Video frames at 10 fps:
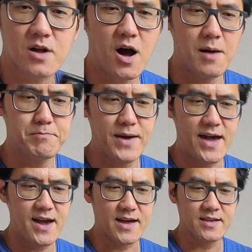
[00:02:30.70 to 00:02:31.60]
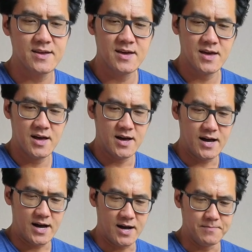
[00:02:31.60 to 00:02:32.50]
compact.
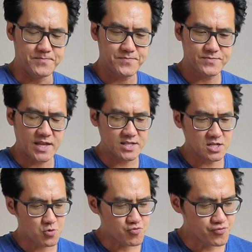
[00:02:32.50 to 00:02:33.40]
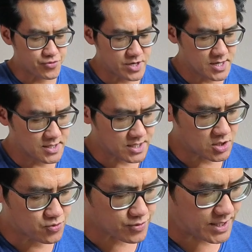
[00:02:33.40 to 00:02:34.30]
They did a really
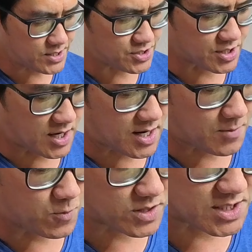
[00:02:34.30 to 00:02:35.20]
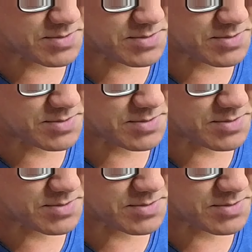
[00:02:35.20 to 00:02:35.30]
great job with this